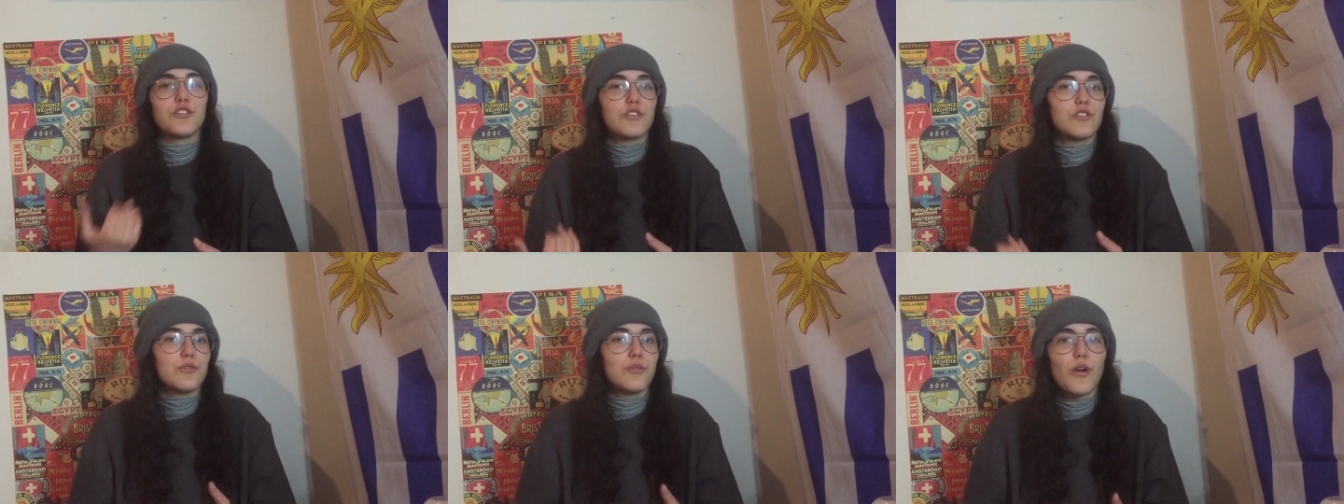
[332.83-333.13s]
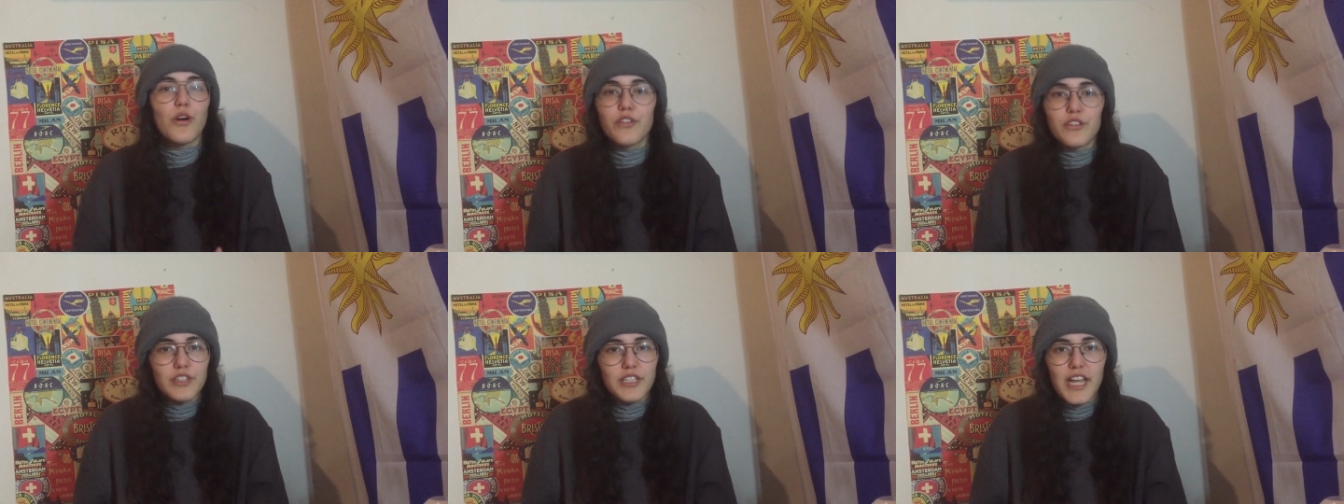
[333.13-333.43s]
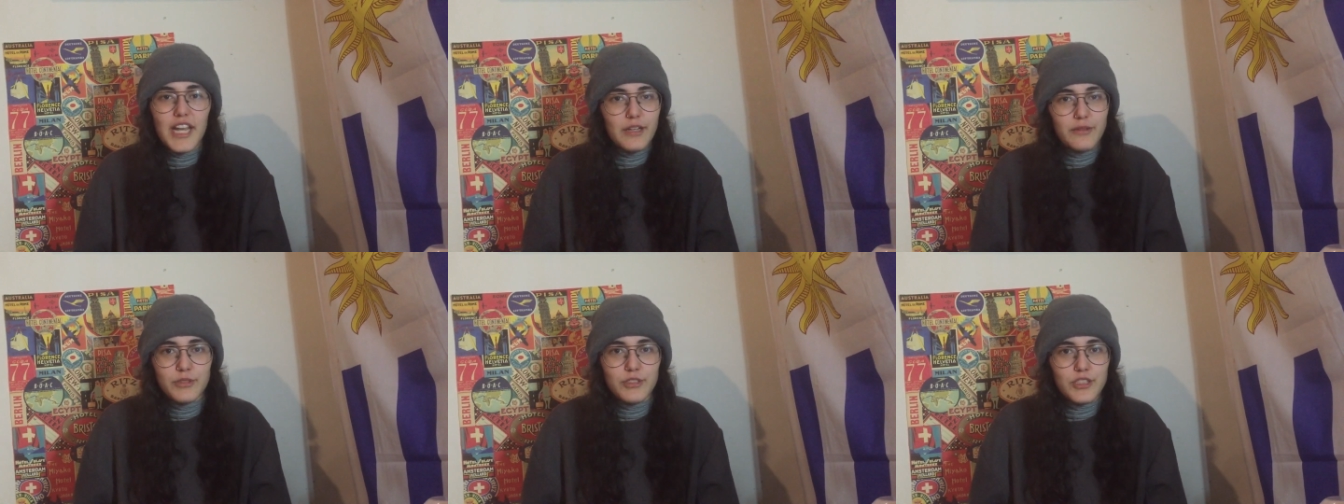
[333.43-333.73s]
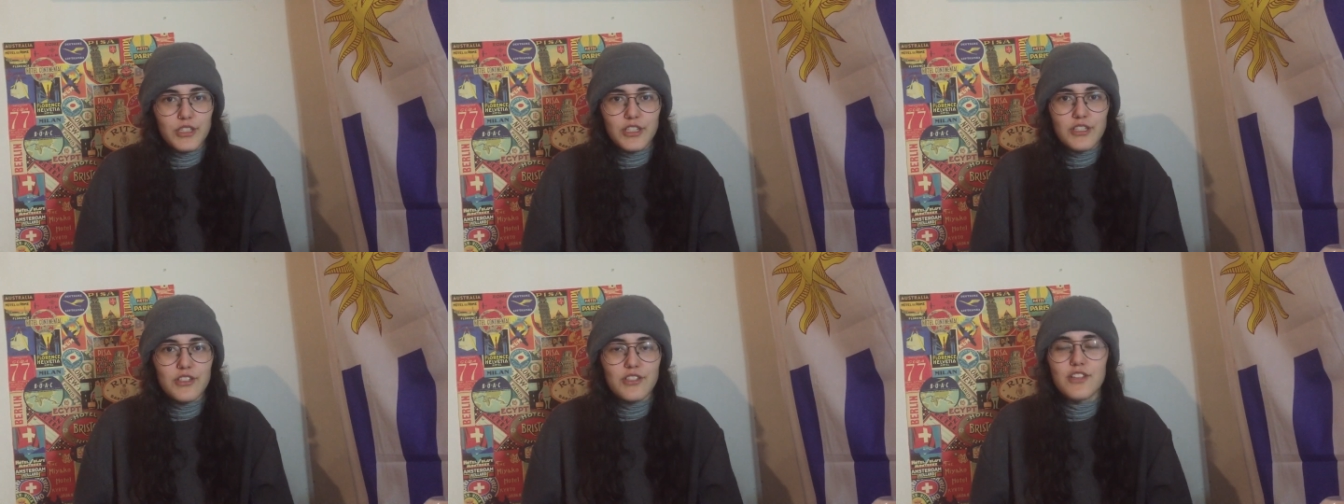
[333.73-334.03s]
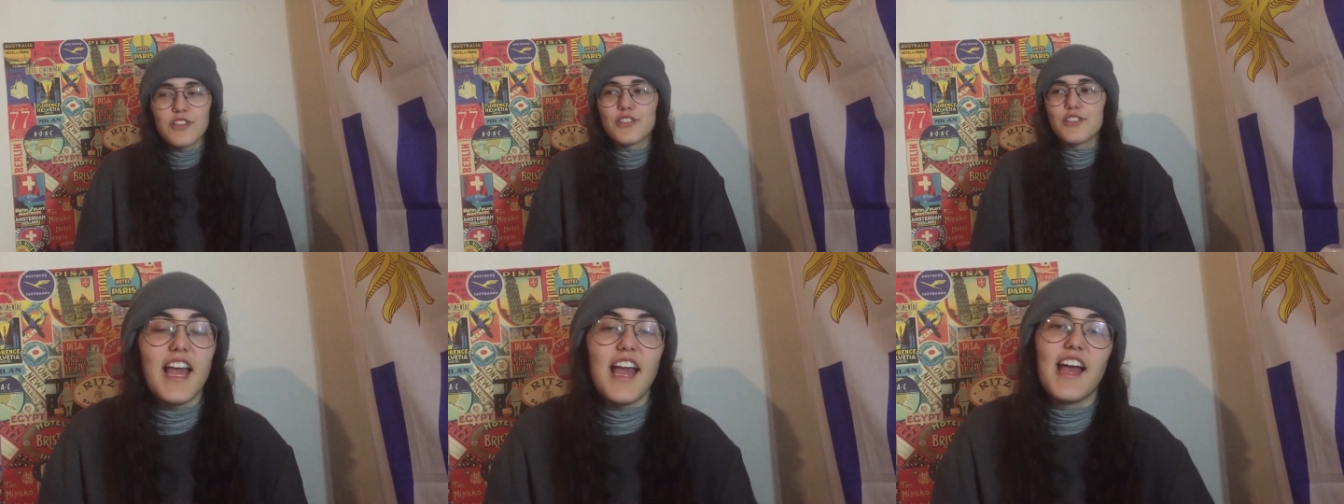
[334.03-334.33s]
to other languages
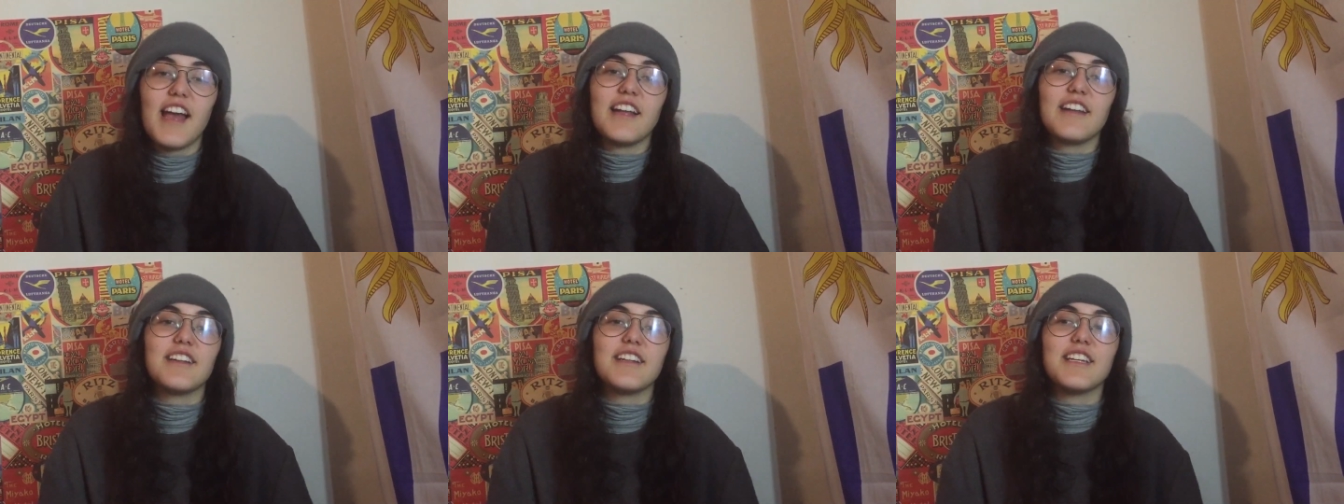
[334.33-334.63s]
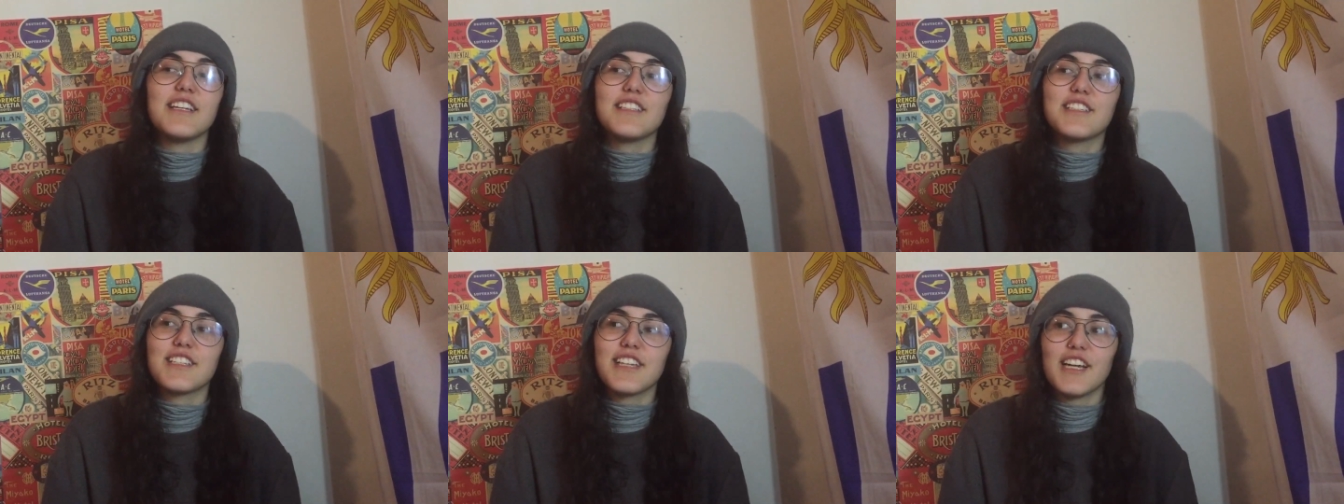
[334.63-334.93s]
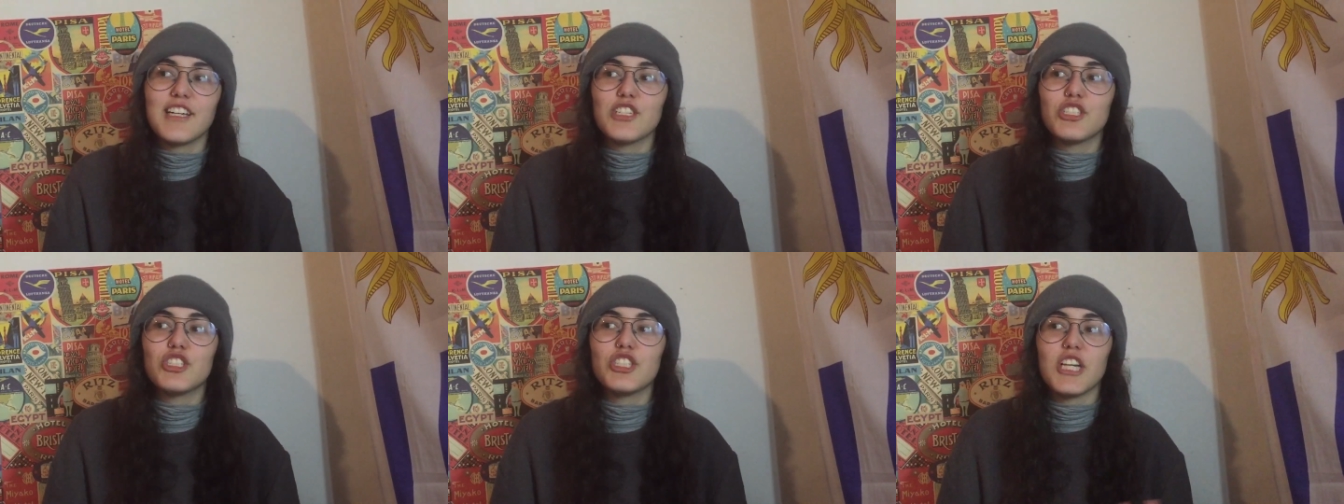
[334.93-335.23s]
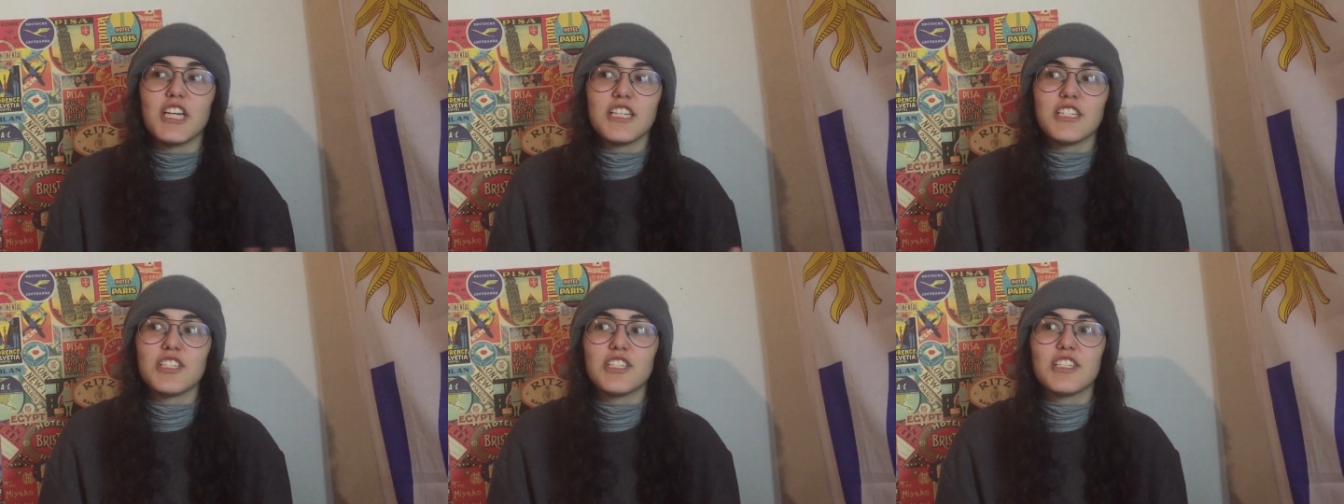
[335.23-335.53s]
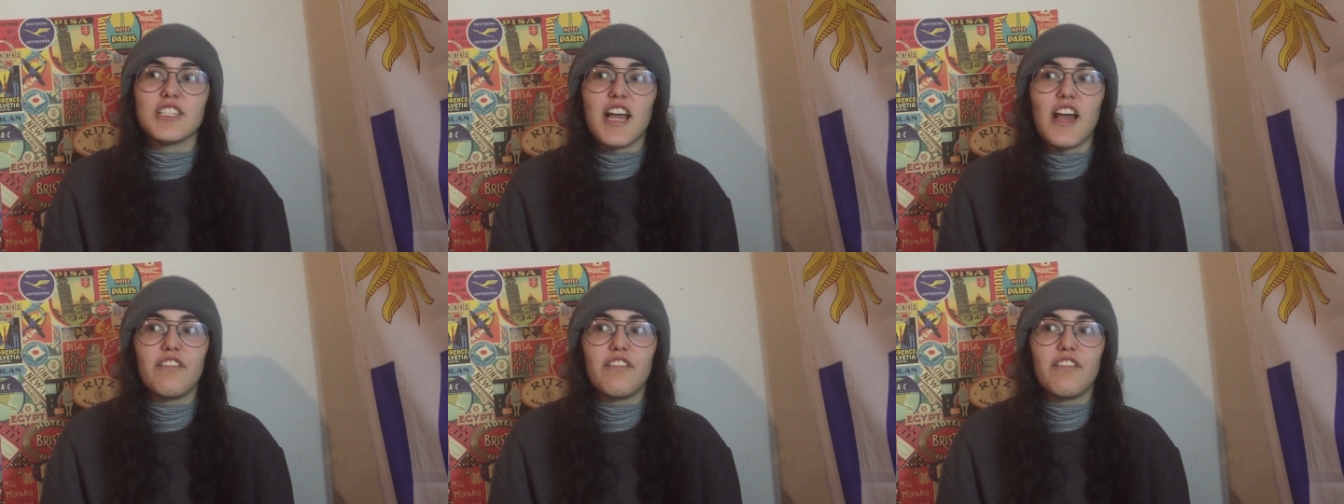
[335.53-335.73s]
and it kind of changes